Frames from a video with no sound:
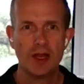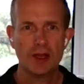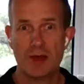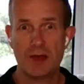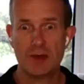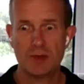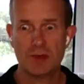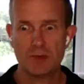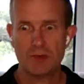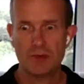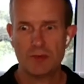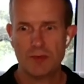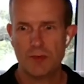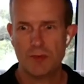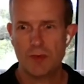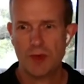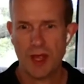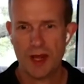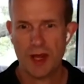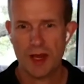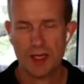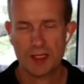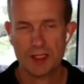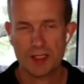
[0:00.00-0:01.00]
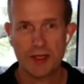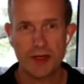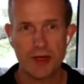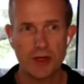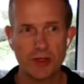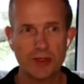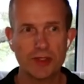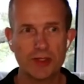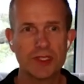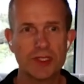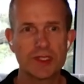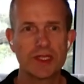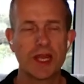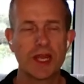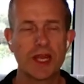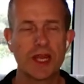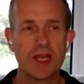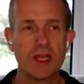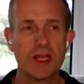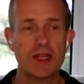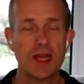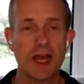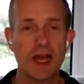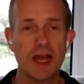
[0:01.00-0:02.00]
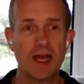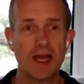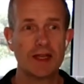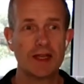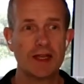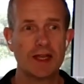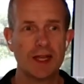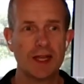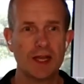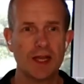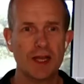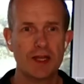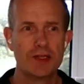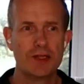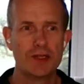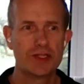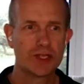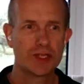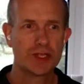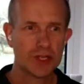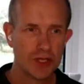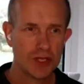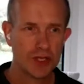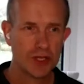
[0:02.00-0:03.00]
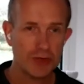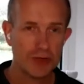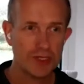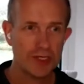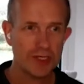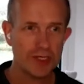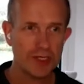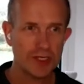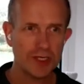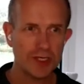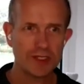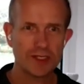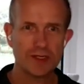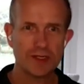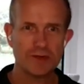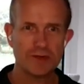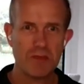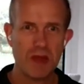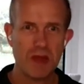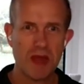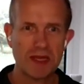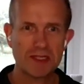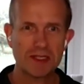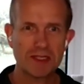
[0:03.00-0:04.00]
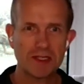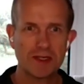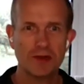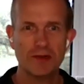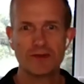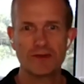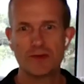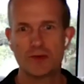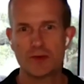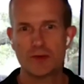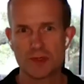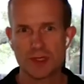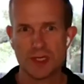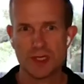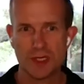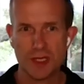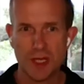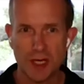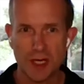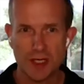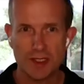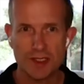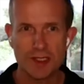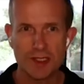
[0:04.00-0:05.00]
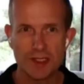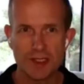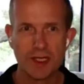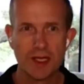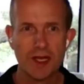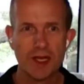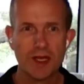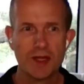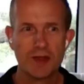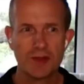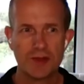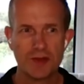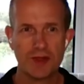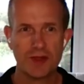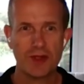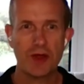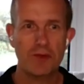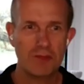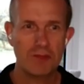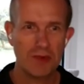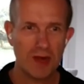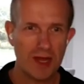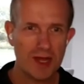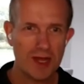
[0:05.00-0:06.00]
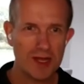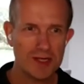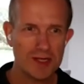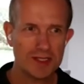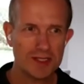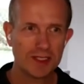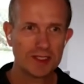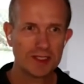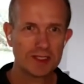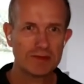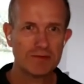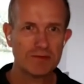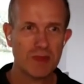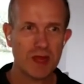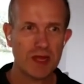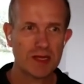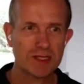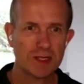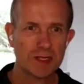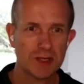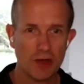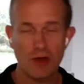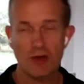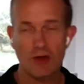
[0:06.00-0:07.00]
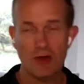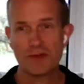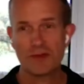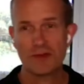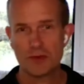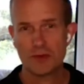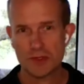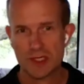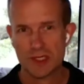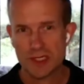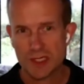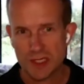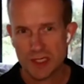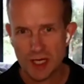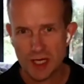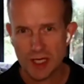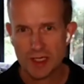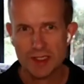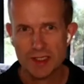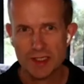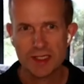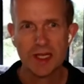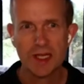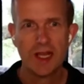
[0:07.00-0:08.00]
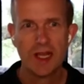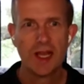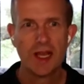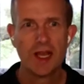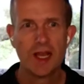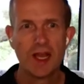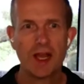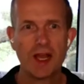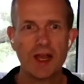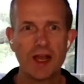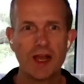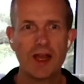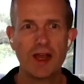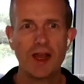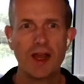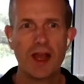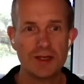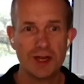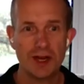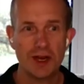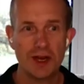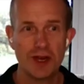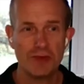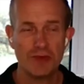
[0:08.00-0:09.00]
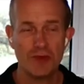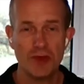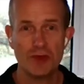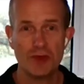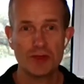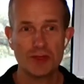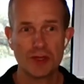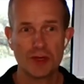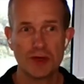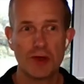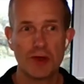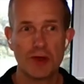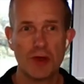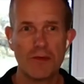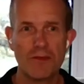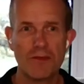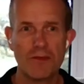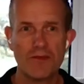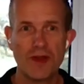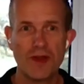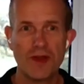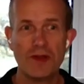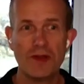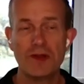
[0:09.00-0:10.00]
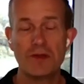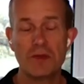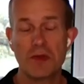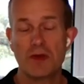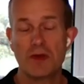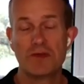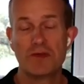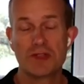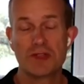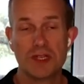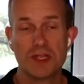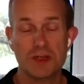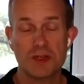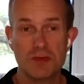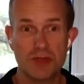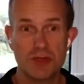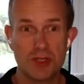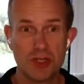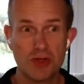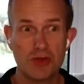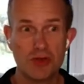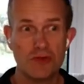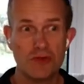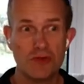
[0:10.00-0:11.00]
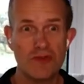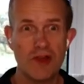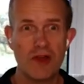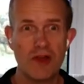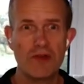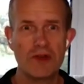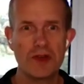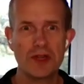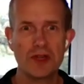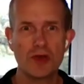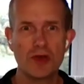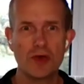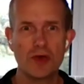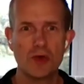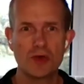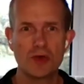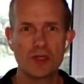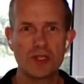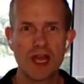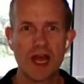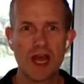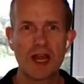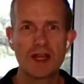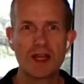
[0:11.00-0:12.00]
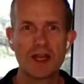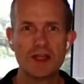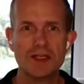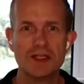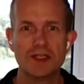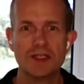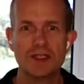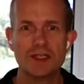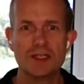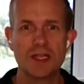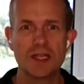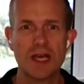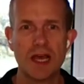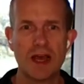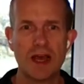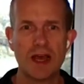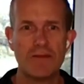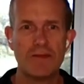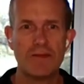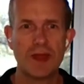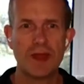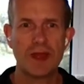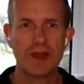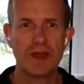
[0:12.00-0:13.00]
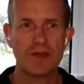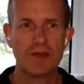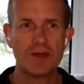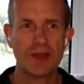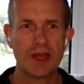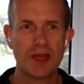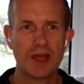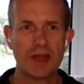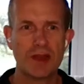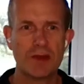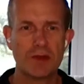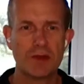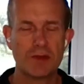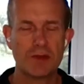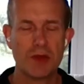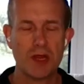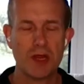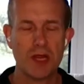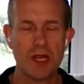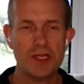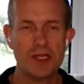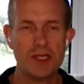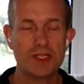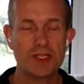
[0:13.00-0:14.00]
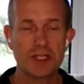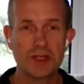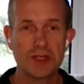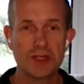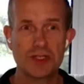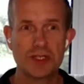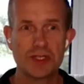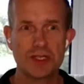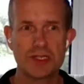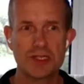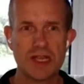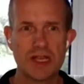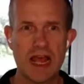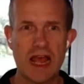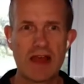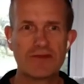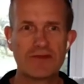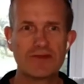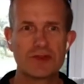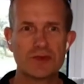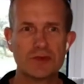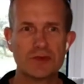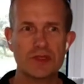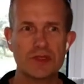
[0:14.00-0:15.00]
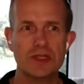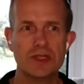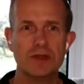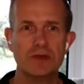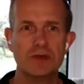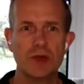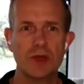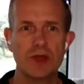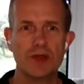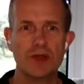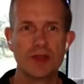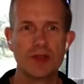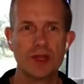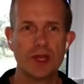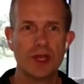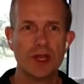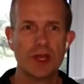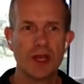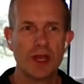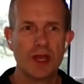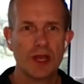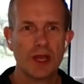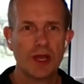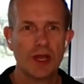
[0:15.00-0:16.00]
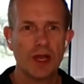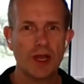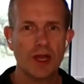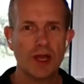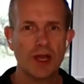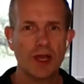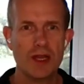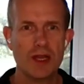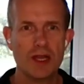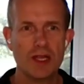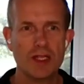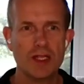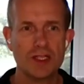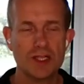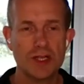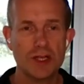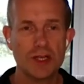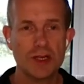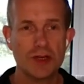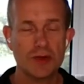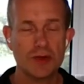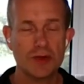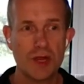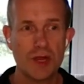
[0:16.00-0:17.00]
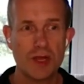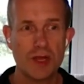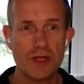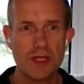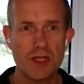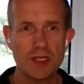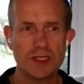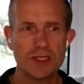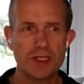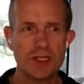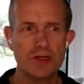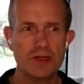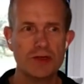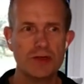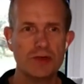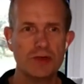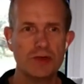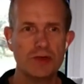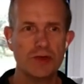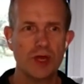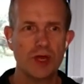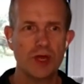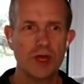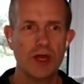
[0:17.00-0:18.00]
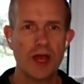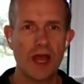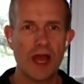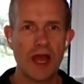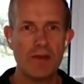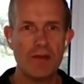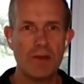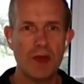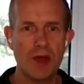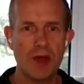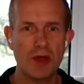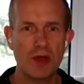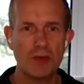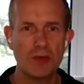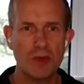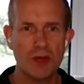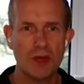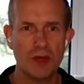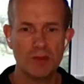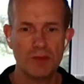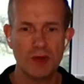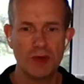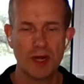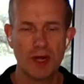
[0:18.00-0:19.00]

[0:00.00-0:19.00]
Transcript: Now, again, that's not to say that security doesn't matter. Of course, it does. That compliance doesn't matter. Of course, it does. And you know, those are very obviously two very core challenges that that that institutions have to deal with in, in this new in this new uh, mo.